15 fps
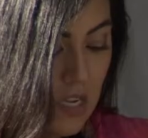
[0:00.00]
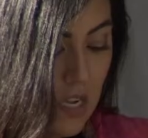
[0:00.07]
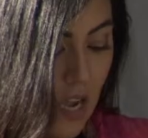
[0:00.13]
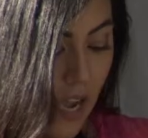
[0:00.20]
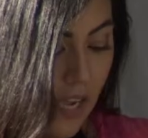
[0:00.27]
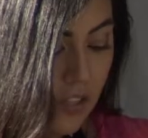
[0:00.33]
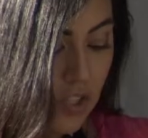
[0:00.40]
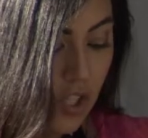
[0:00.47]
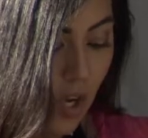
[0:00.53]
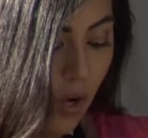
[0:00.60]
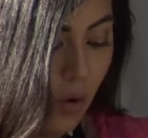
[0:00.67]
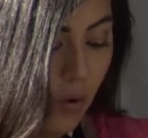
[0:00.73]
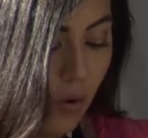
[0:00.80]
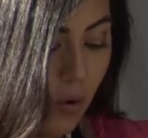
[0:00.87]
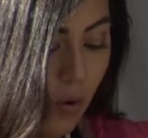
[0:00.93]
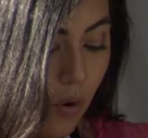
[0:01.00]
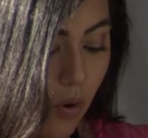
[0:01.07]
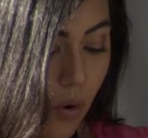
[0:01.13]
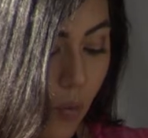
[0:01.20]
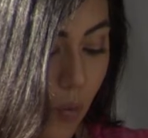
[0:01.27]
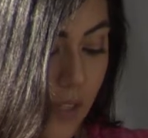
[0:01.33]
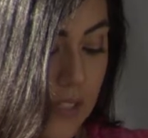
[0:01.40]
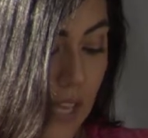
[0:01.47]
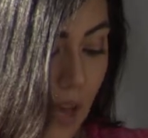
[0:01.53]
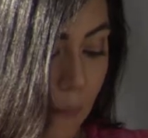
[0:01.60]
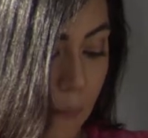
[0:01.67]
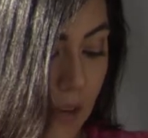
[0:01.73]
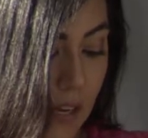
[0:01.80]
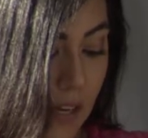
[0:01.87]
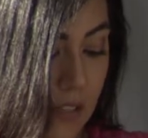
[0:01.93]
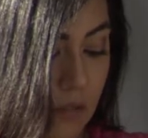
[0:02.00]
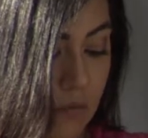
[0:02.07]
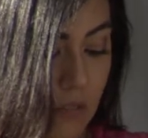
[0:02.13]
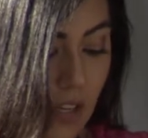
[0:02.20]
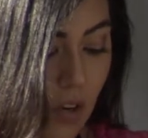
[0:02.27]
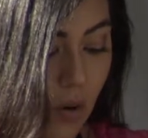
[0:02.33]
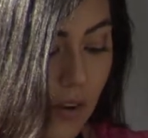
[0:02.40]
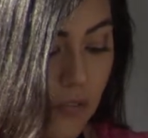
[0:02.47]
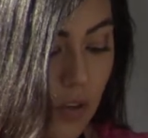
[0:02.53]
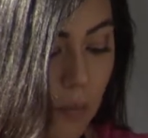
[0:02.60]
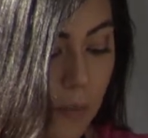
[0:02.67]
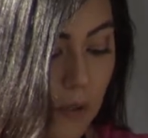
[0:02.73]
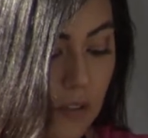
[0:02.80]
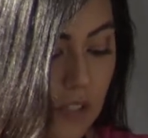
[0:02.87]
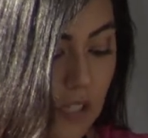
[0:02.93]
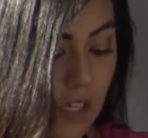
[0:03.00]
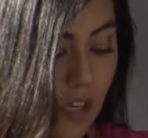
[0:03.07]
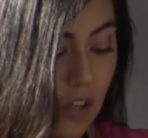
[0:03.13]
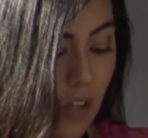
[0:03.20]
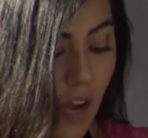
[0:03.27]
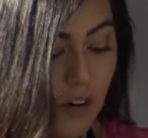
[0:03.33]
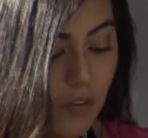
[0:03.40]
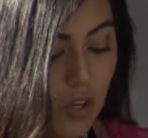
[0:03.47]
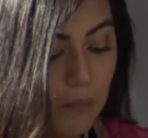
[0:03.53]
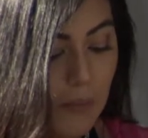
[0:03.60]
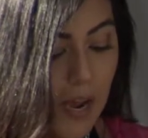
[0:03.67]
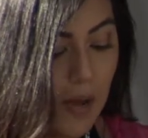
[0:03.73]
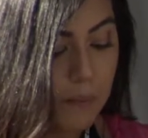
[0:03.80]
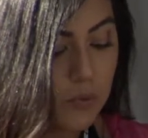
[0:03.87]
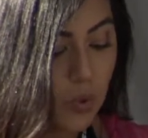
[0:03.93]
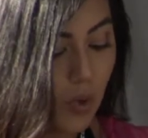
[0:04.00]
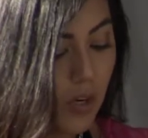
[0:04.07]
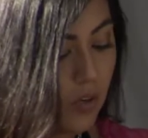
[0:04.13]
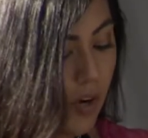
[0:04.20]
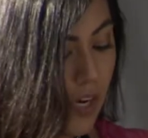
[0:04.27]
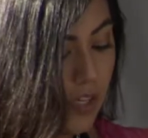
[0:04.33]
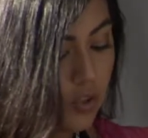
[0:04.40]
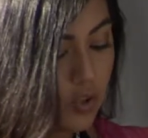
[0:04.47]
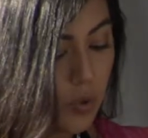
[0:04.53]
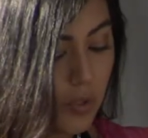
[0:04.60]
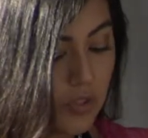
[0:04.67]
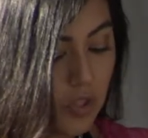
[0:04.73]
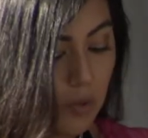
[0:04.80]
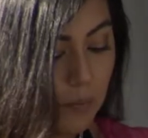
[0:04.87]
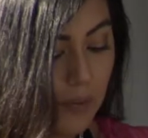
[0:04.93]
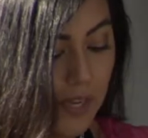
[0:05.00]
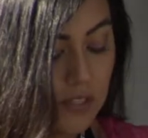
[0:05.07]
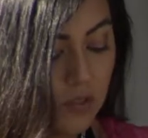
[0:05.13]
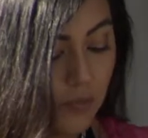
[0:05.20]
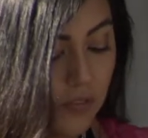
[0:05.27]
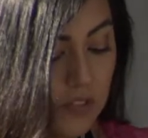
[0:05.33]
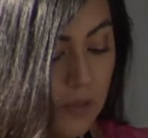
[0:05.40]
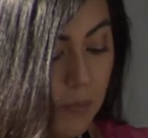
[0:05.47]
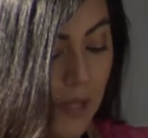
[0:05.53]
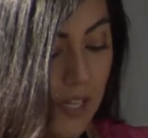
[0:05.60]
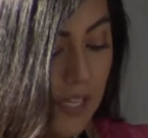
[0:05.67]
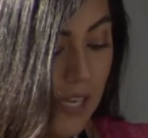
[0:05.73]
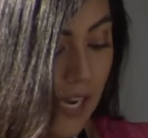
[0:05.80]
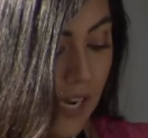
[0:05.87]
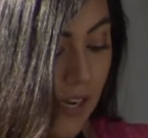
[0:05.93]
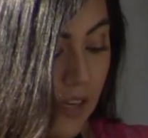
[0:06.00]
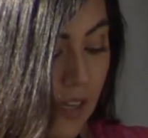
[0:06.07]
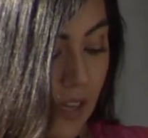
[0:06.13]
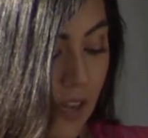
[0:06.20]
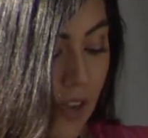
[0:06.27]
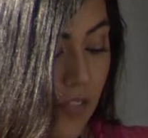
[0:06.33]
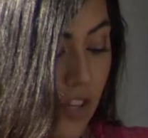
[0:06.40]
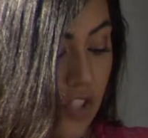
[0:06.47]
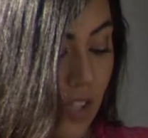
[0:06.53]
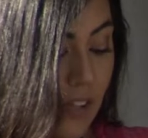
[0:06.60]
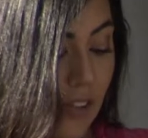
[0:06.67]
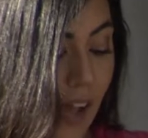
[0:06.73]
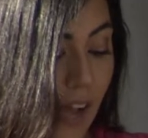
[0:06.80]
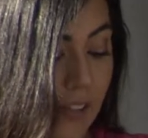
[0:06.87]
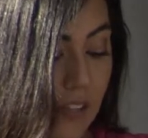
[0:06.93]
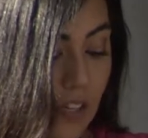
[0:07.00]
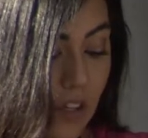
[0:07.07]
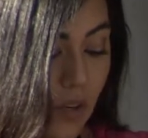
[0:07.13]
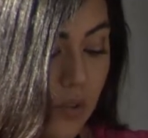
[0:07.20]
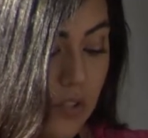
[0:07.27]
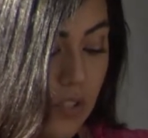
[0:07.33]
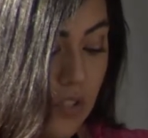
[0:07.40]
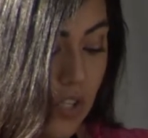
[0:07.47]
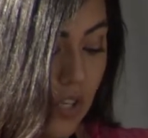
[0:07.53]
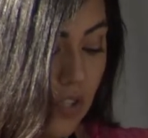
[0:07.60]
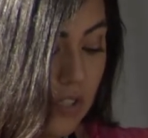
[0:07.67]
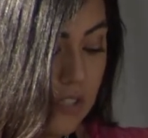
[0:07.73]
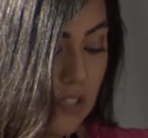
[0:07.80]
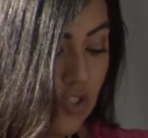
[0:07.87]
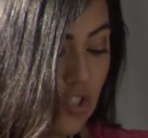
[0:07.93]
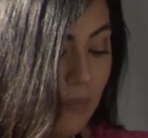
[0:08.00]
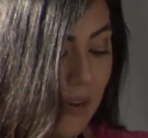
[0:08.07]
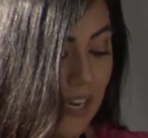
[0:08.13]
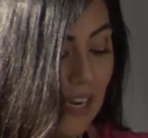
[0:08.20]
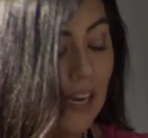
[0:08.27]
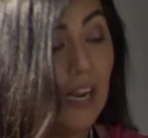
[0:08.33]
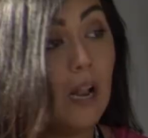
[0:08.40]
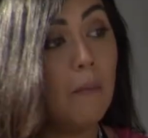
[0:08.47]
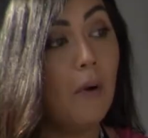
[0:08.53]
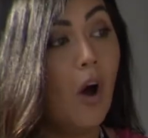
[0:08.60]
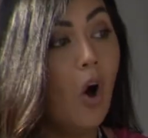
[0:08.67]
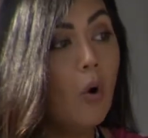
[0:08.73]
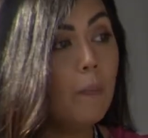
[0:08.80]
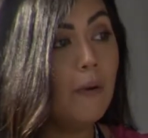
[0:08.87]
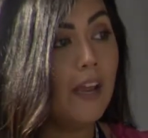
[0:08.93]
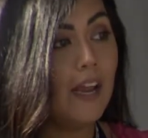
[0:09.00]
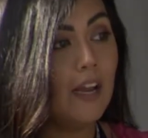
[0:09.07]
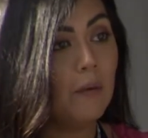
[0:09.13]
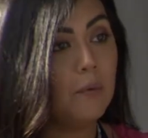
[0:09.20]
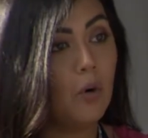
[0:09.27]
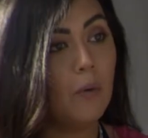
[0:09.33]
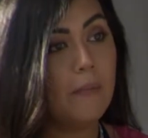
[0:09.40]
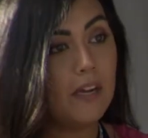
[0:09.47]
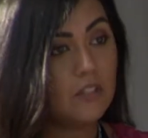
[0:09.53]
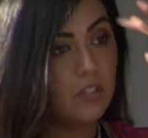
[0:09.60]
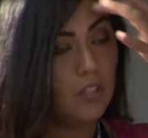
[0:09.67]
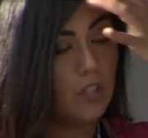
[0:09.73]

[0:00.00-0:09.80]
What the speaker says: And so what's happening is, if you're building year-long roadmaps or creating short-term plans for visibility, there's a lot that goes into your decision-making. And I'm going back to the